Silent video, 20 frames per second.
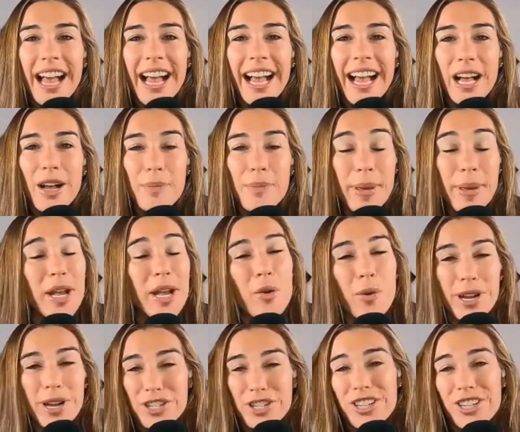A big
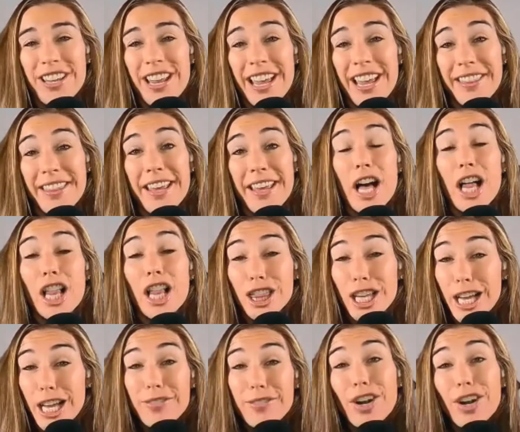question I think a
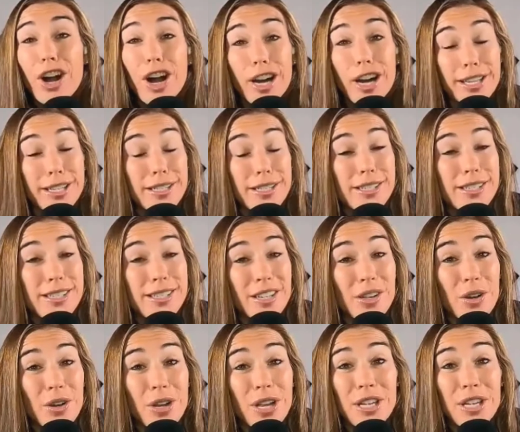lot of our audience
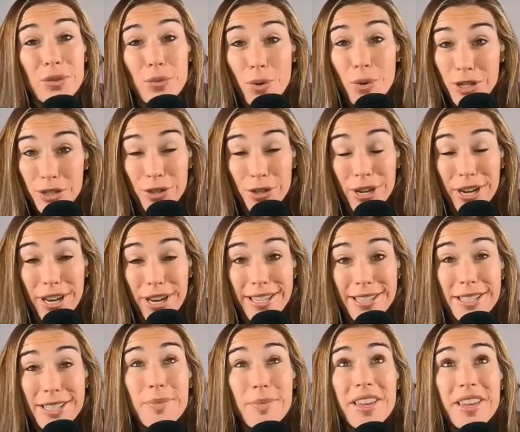is wondering,
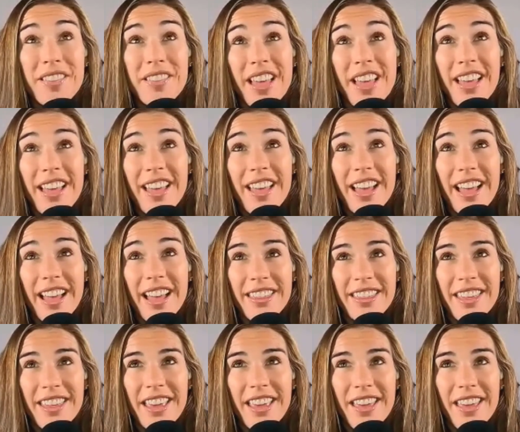and something that I
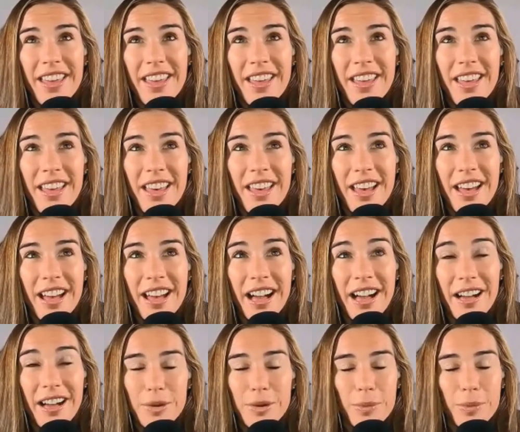think,
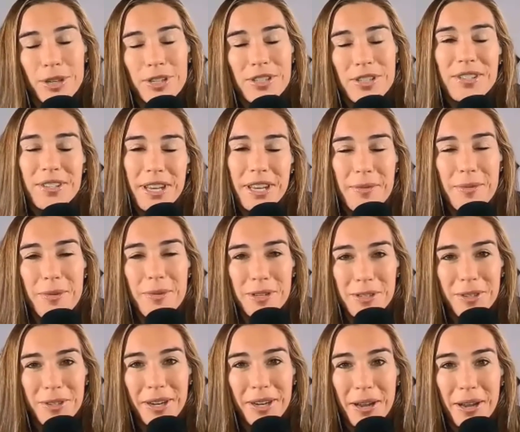well, personally, I'm
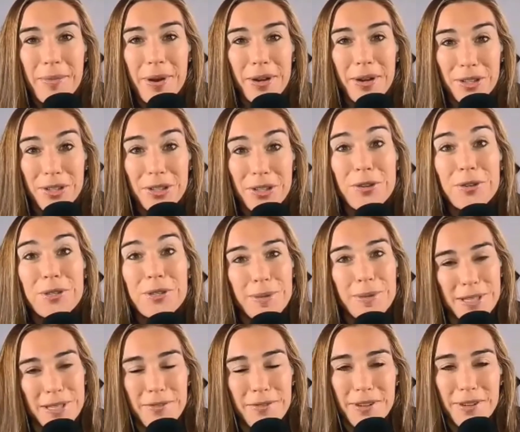wondering about you
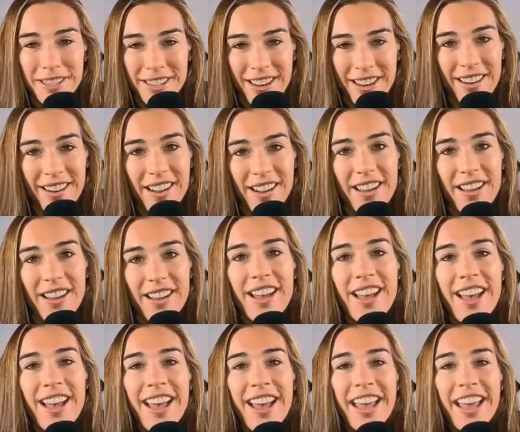specifically, Erika,
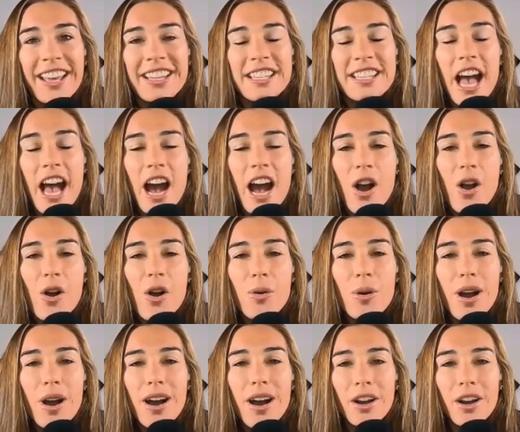is how
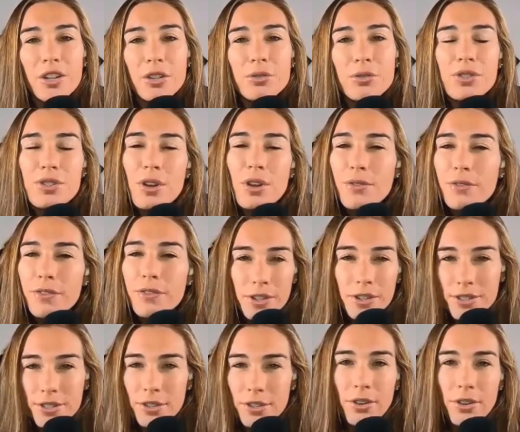are you so
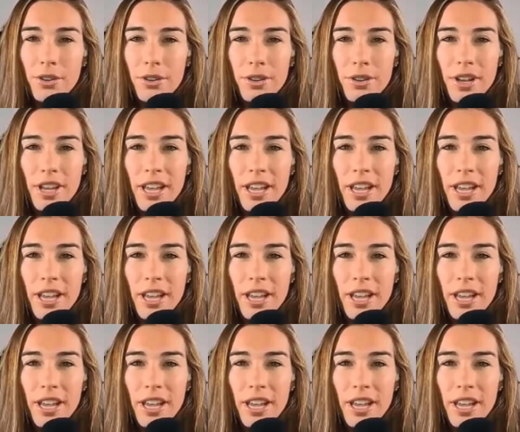versatile?